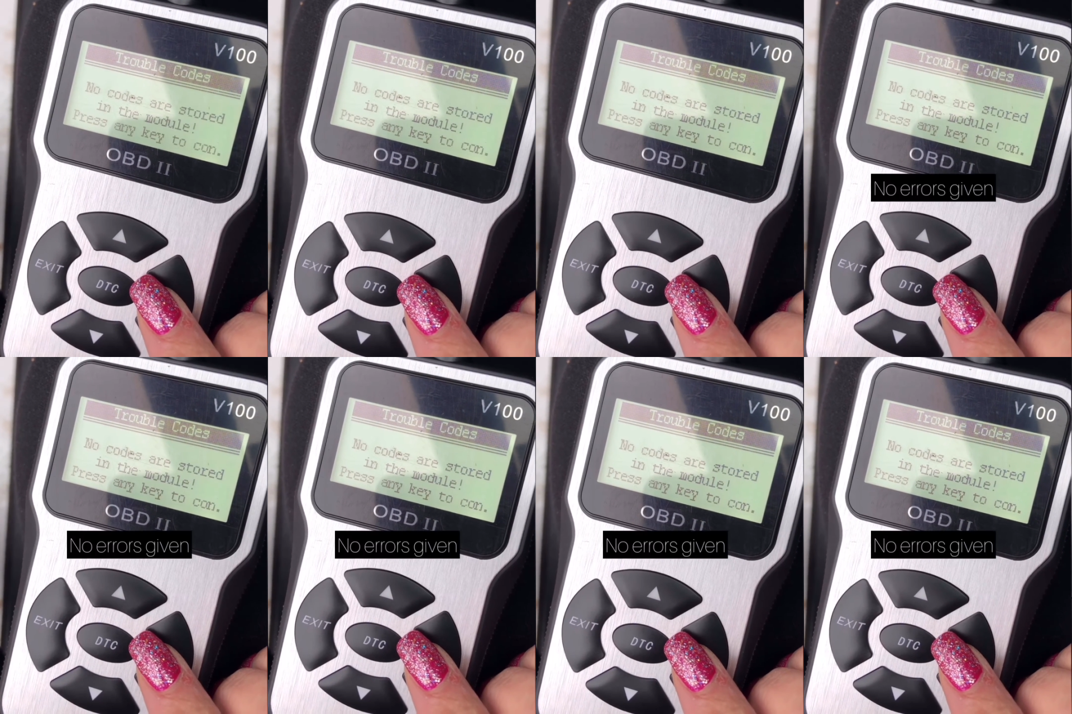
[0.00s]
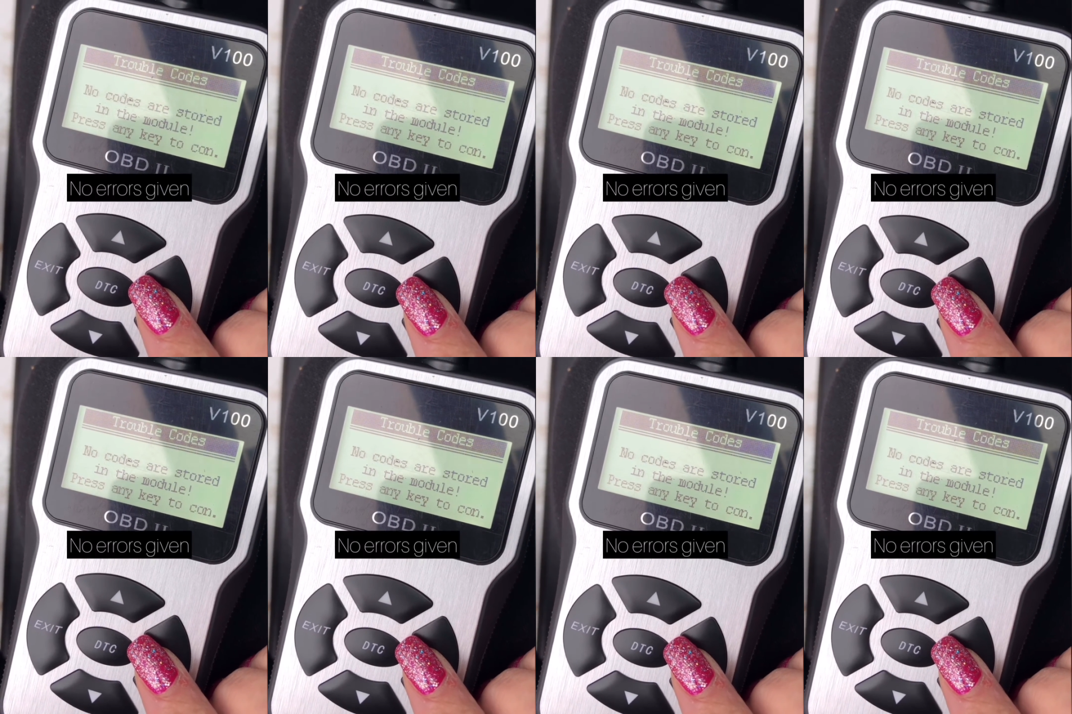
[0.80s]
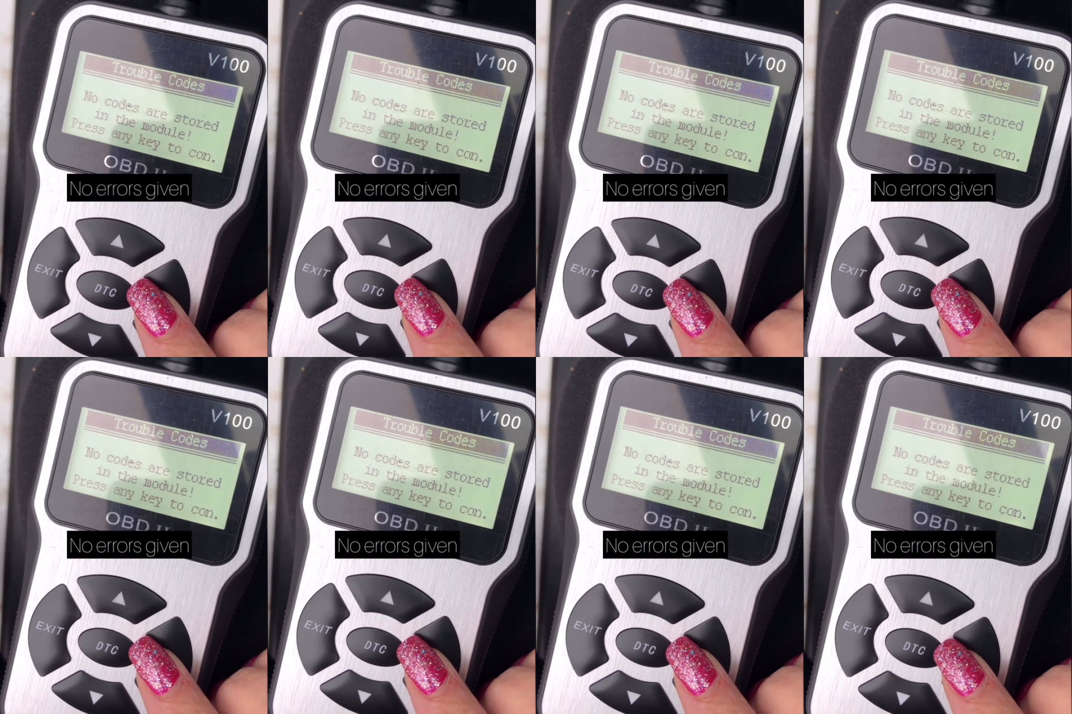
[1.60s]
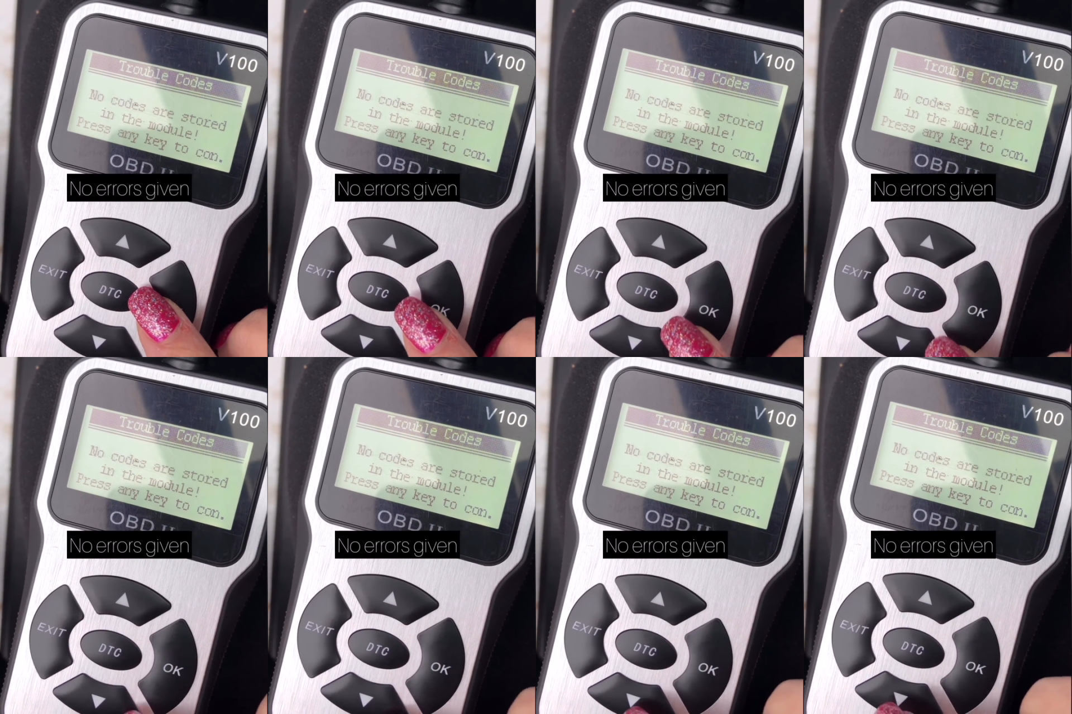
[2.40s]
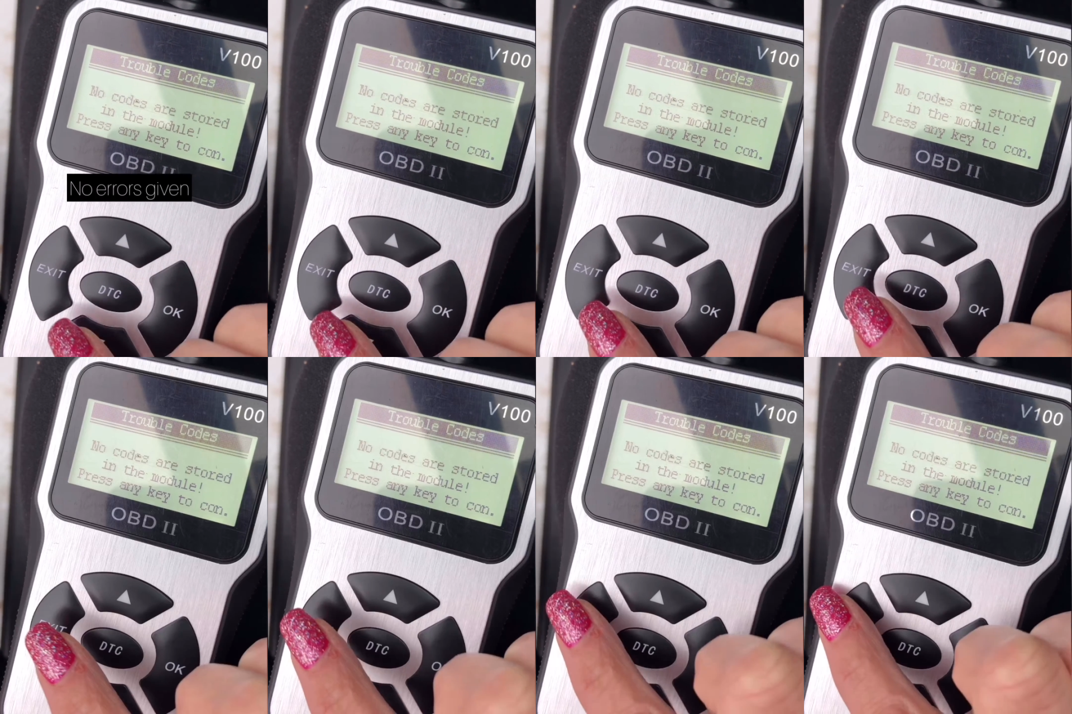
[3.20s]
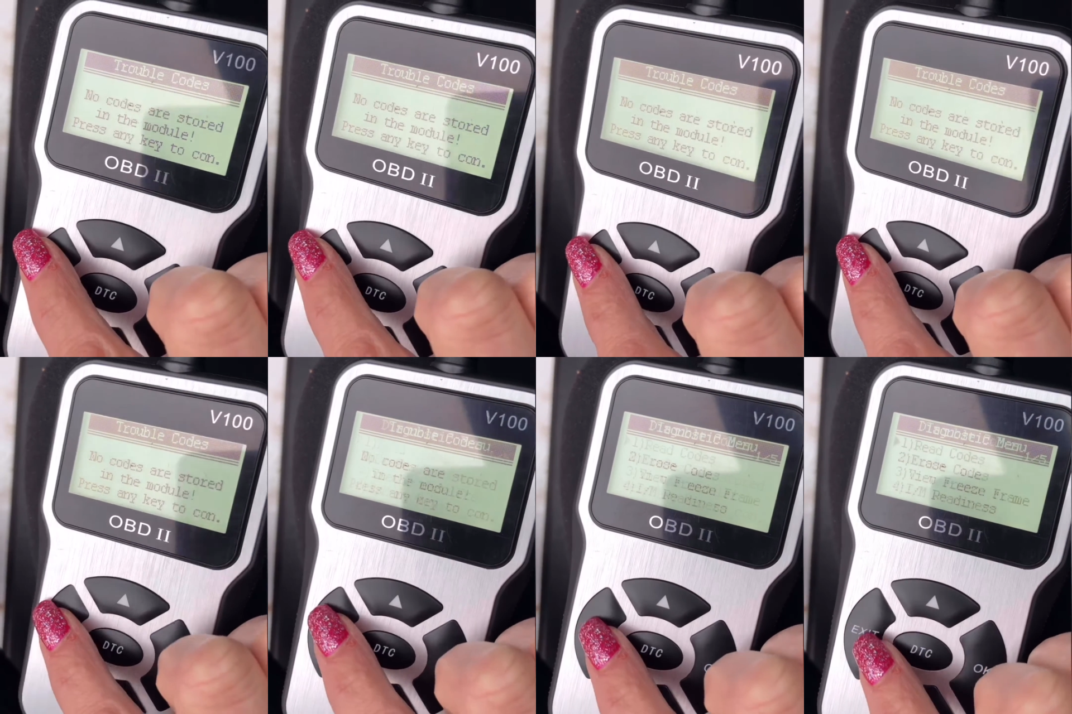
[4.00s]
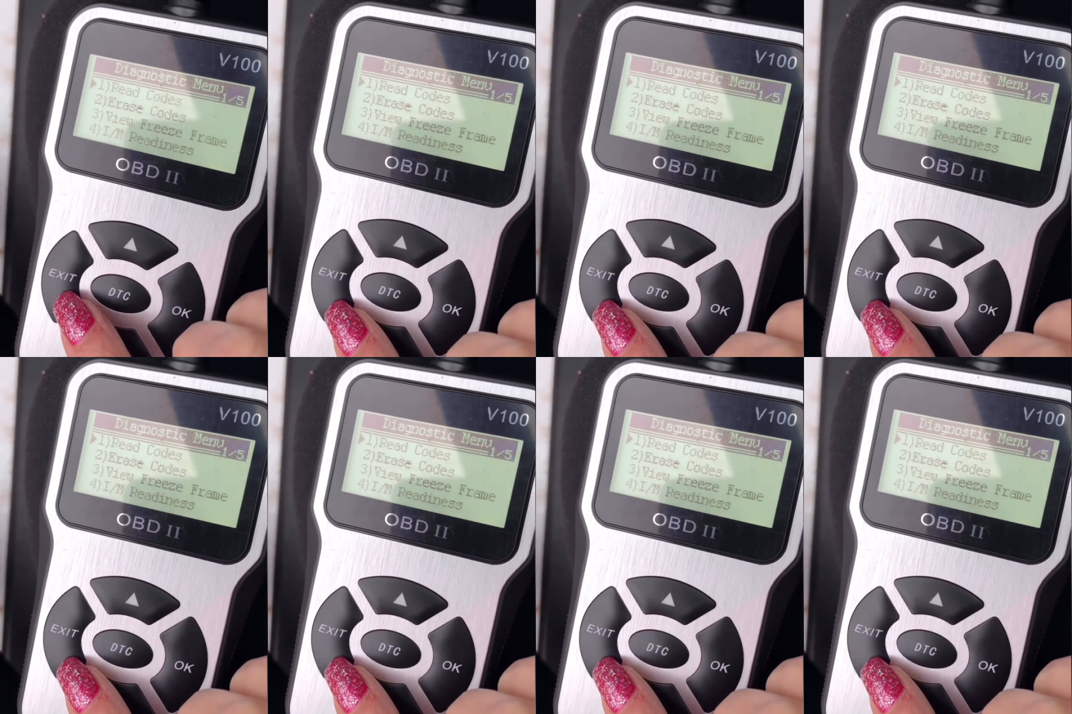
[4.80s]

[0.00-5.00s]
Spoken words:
[unreadable: no face in view]